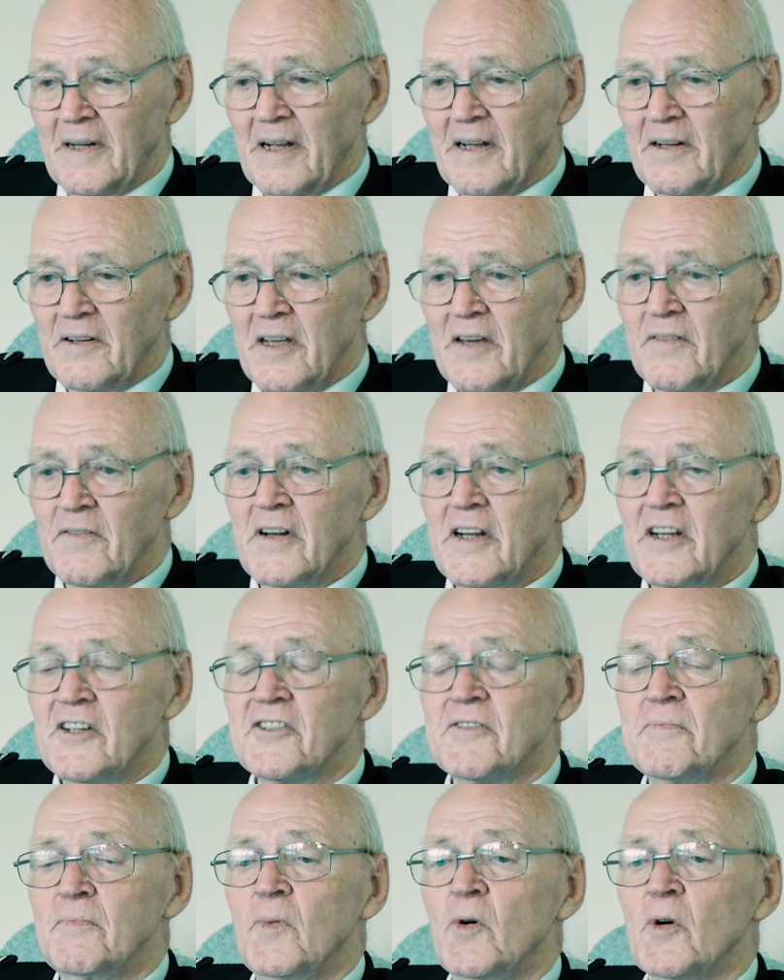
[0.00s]
even
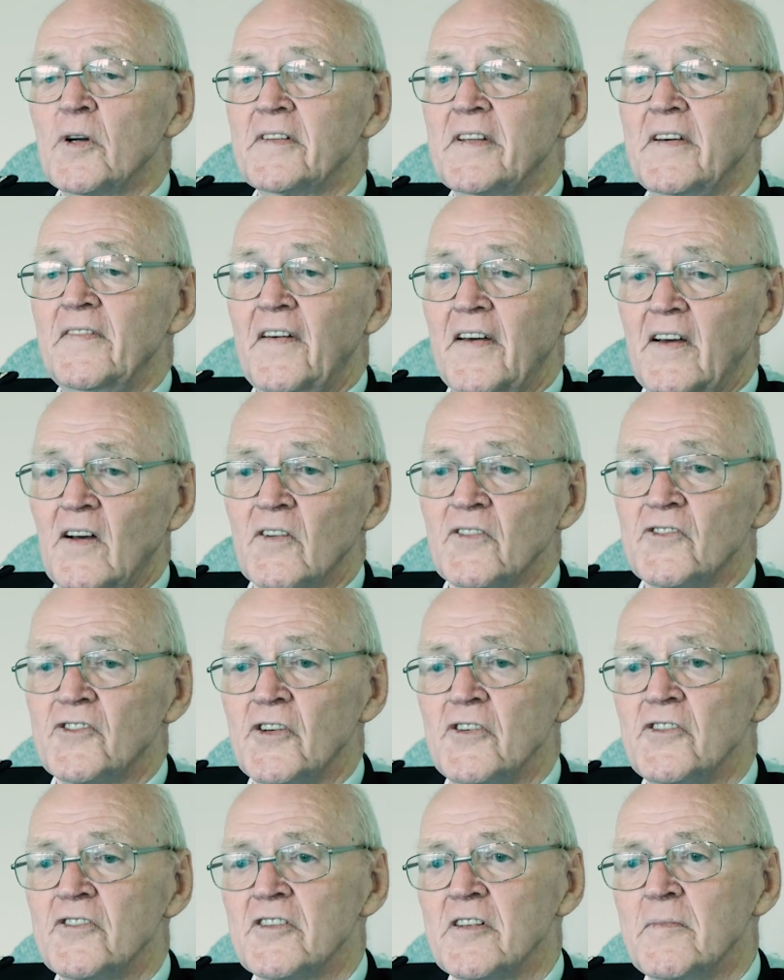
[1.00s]
his more difficult
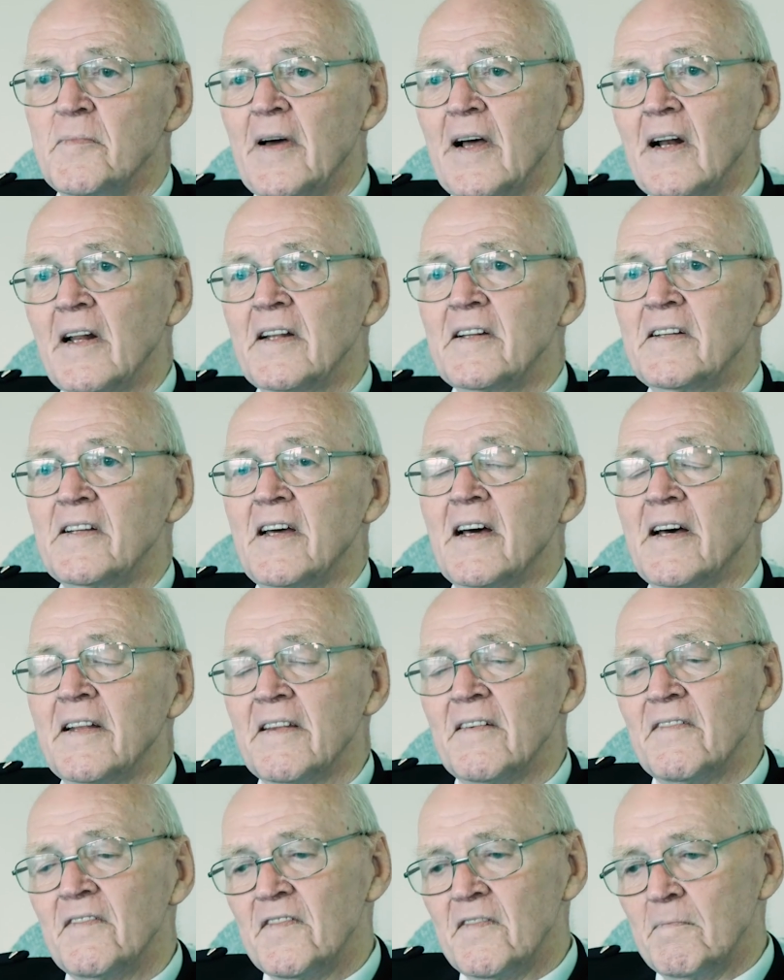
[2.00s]
tunes, the melody and
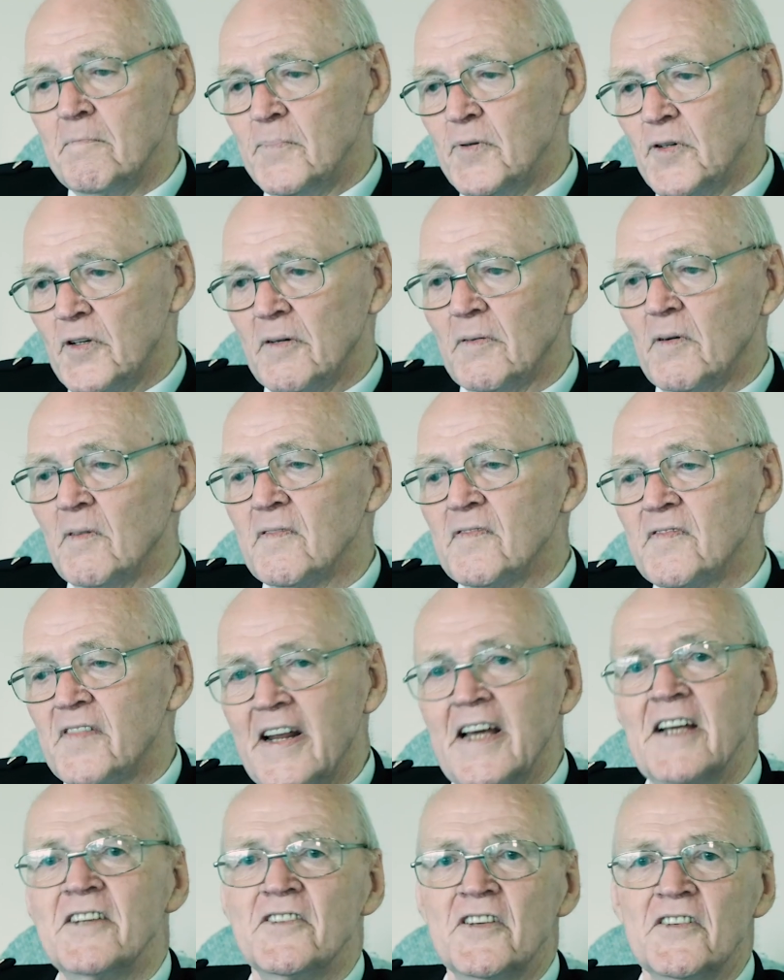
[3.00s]
the beautiful
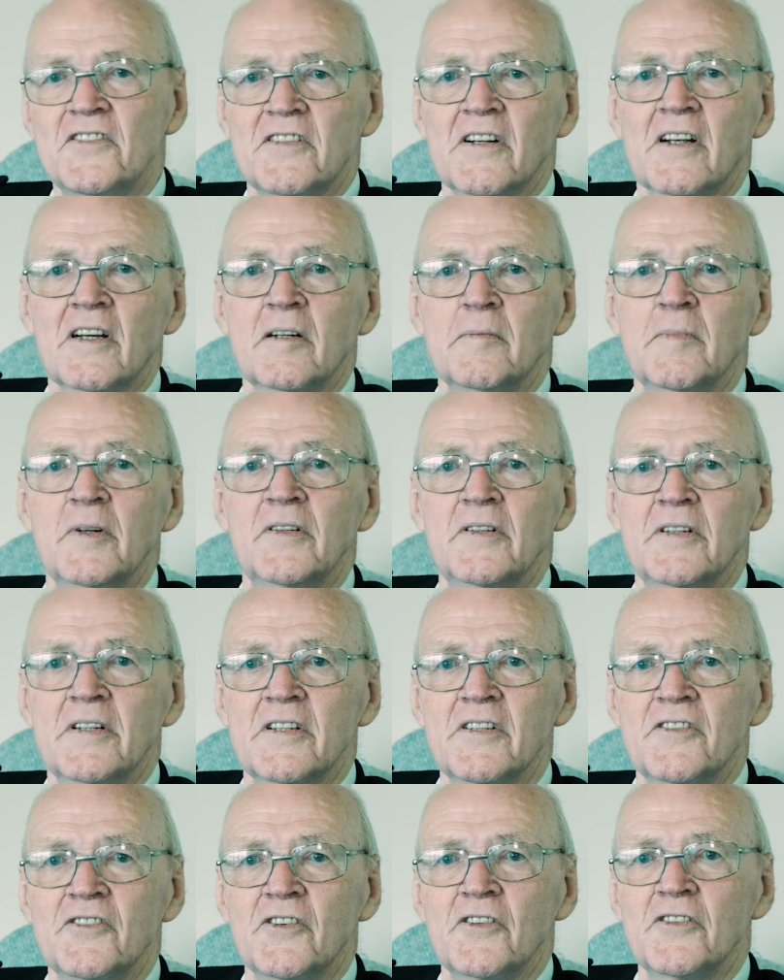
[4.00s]
phrases that come out of
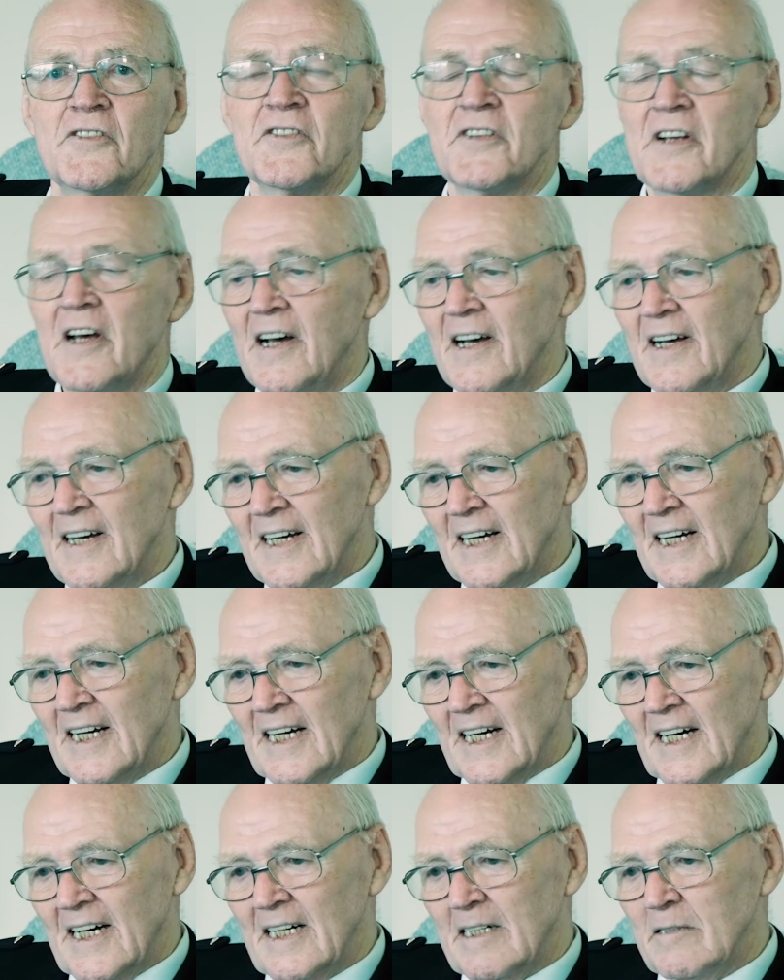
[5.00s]
the tunes.
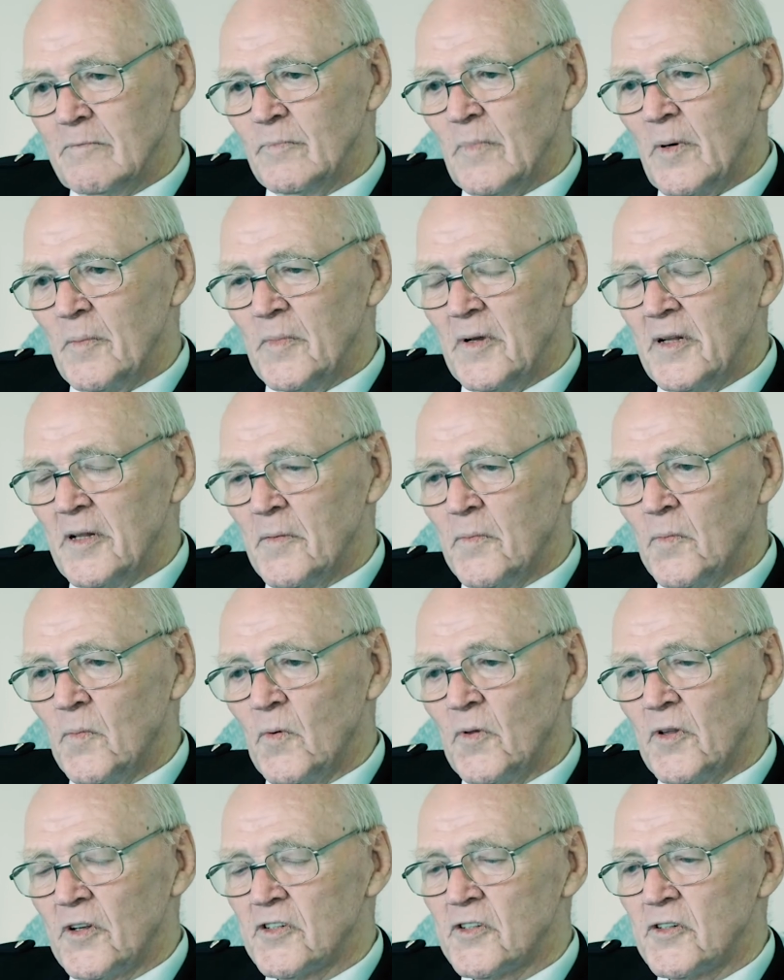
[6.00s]
I
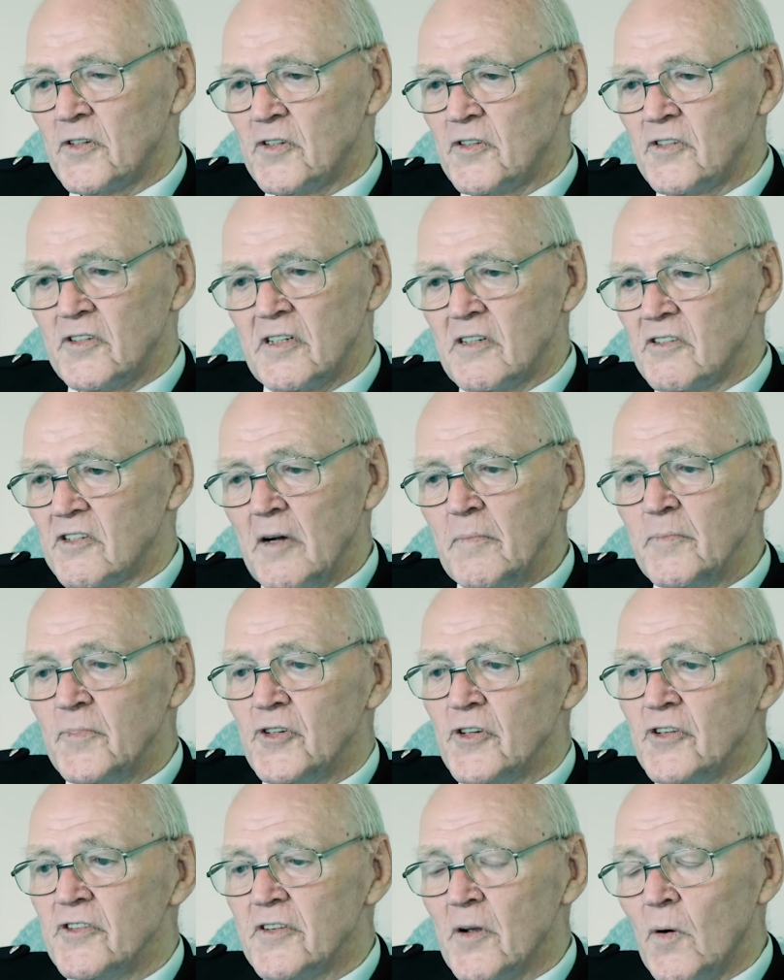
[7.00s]
mean, there's some
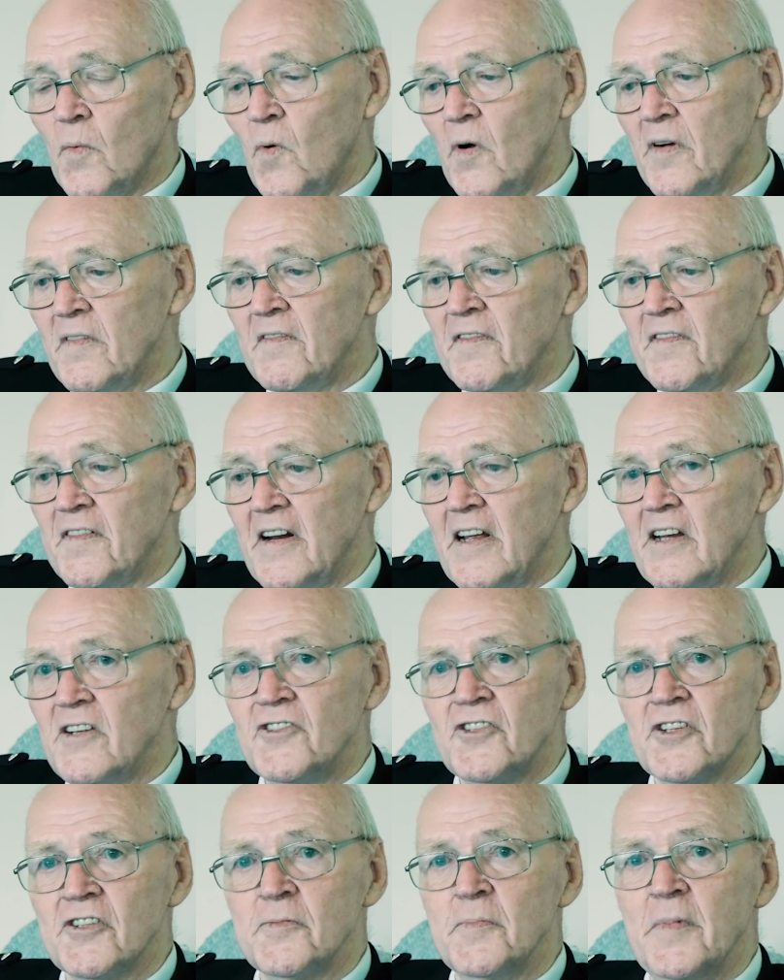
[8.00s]
tunes that one phrase
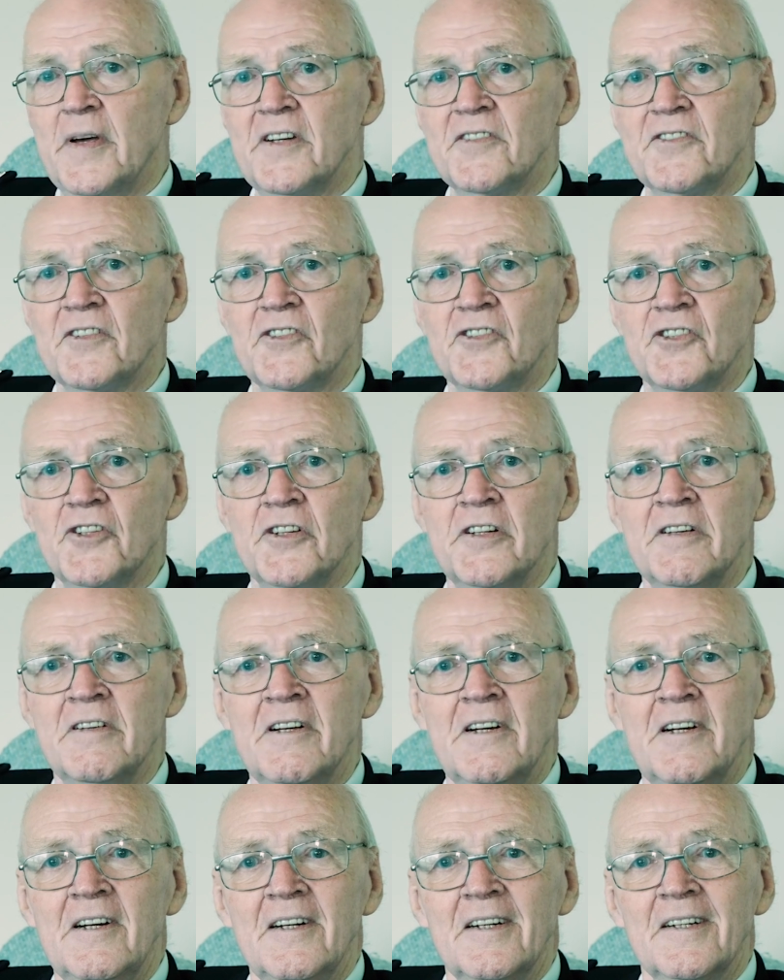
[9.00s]
just makes the tune.
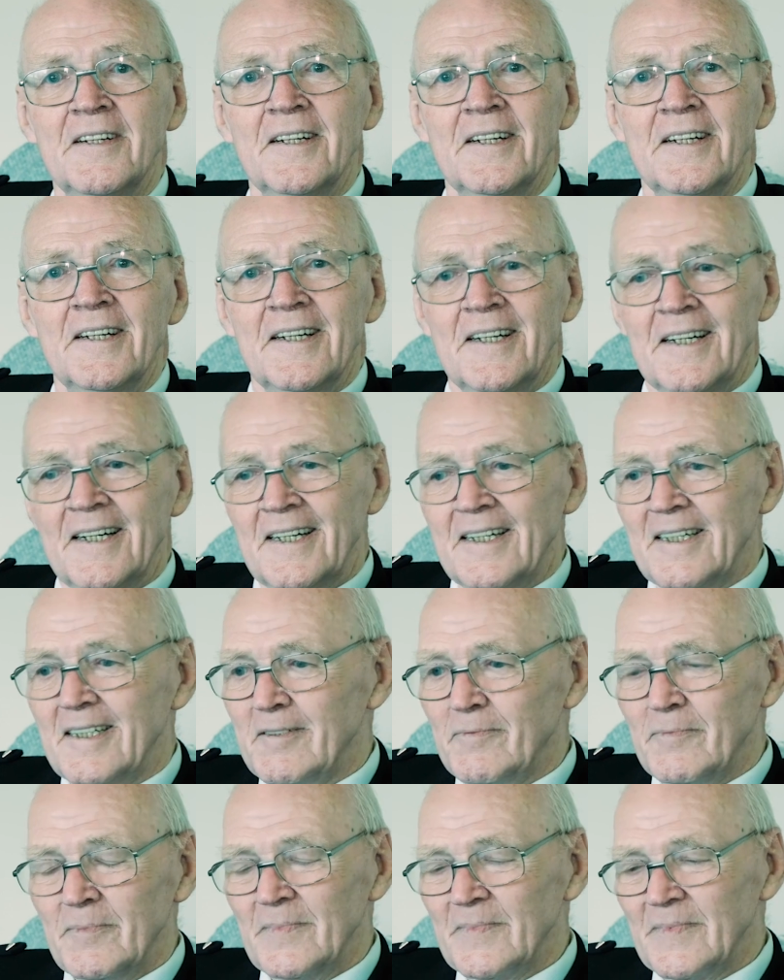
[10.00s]

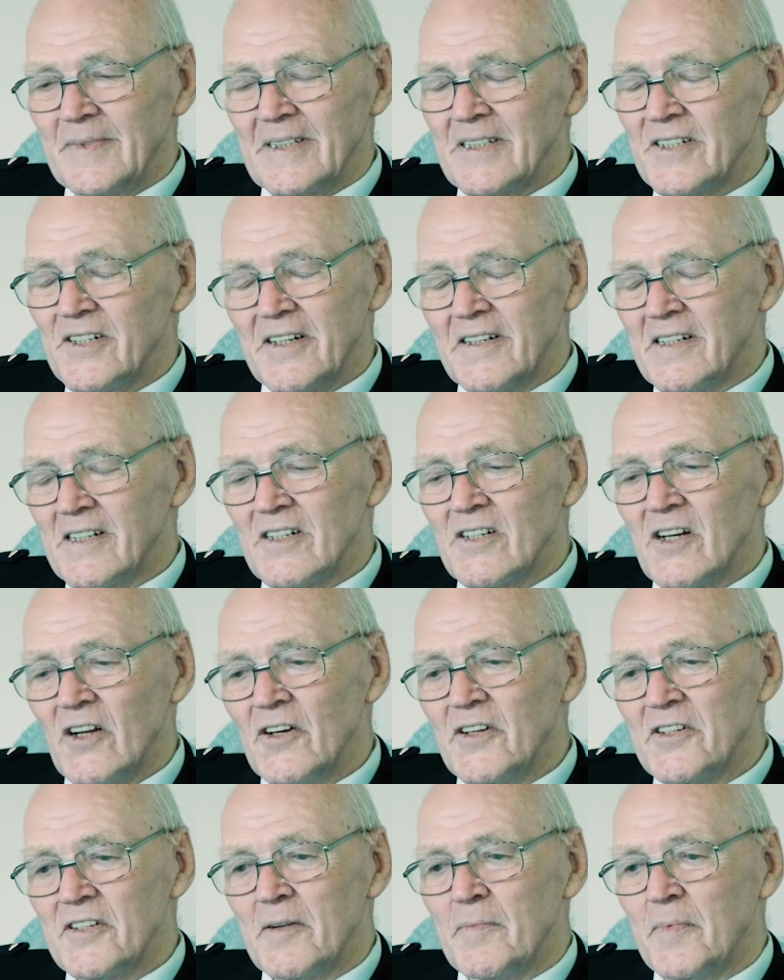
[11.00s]
There's
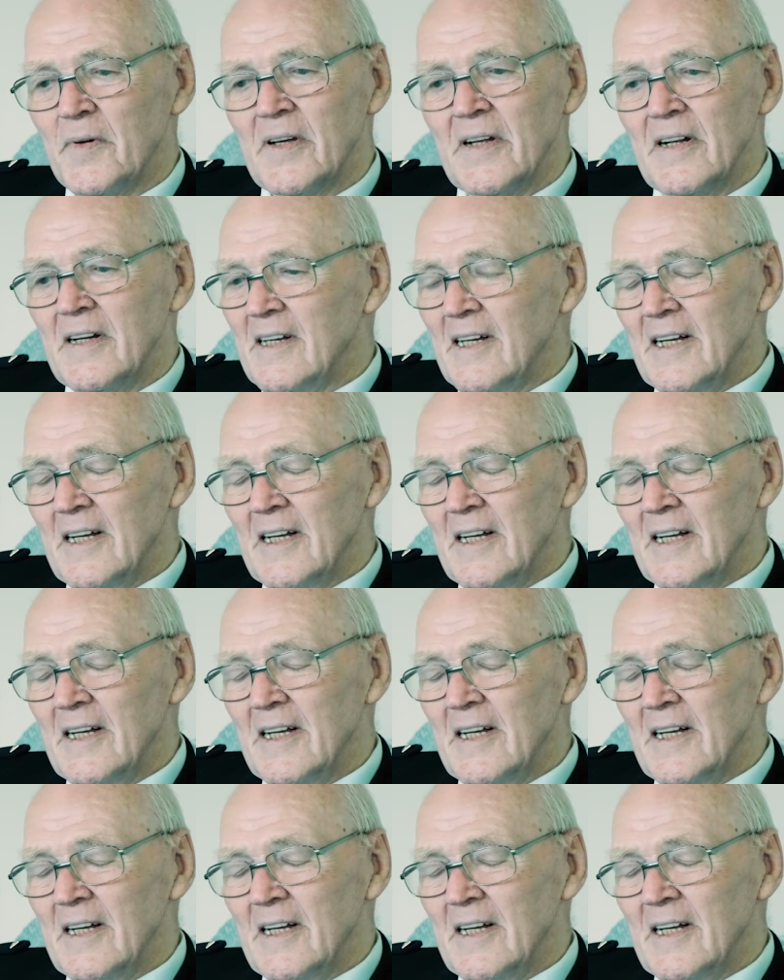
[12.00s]
lots of it.